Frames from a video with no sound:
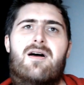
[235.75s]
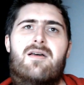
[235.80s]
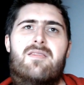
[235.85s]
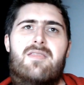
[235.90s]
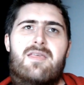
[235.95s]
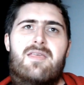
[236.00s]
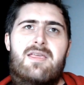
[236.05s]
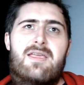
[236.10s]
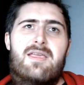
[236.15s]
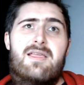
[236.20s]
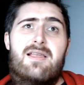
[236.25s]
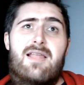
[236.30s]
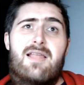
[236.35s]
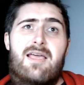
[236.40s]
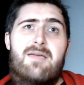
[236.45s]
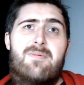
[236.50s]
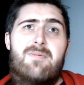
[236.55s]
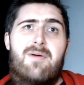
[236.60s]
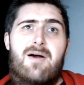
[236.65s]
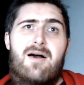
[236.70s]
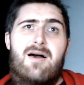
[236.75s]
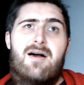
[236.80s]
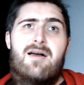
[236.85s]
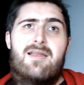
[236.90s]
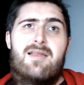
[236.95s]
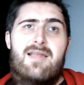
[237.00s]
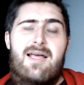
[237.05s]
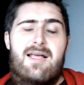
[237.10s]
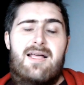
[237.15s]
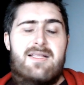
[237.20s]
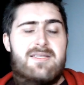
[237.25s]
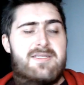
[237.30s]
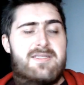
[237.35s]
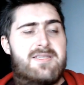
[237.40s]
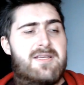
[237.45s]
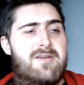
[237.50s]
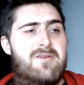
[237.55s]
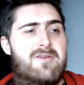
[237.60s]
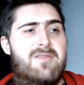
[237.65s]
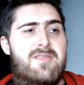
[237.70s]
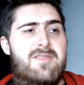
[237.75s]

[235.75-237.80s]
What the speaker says: the Labour heartlands here in